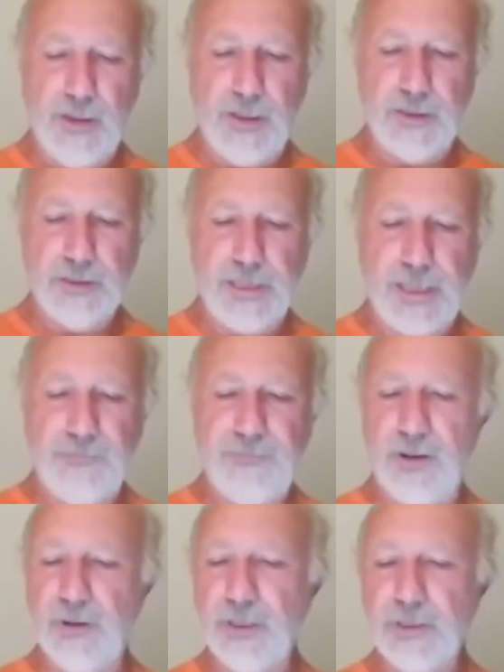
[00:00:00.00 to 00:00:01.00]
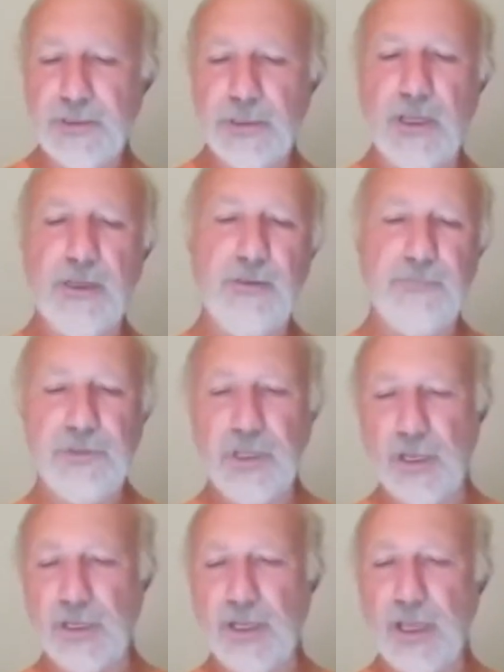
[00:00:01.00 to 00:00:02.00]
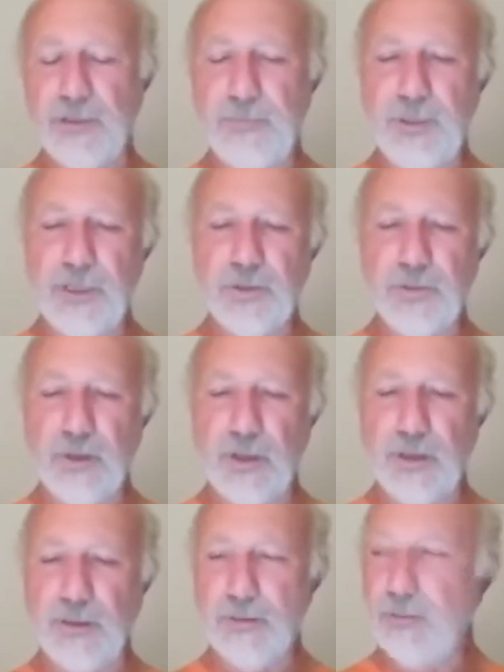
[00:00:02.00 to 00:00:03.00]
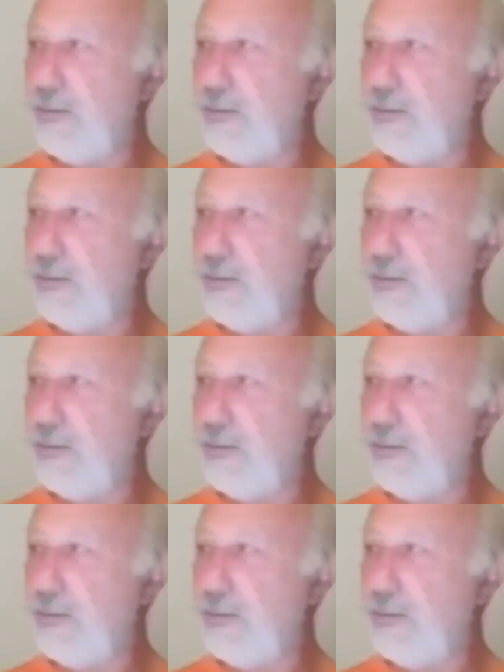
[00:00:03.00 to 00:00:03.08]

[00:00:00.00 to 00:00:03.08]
It is that very son of Jagannath Mishra.